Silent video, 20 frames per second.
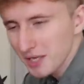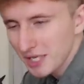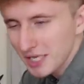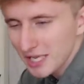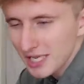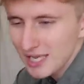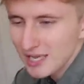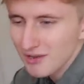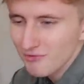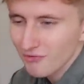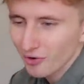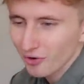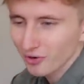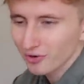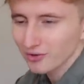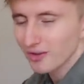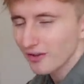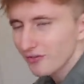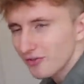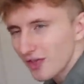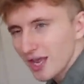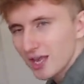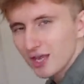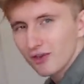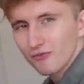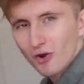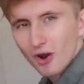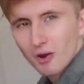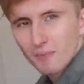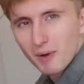McKeever. Thank
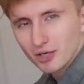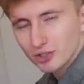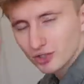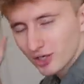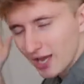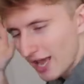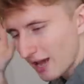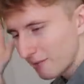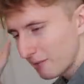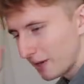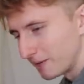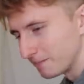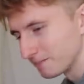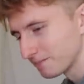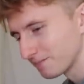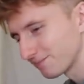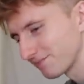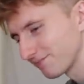you very much, Gaba.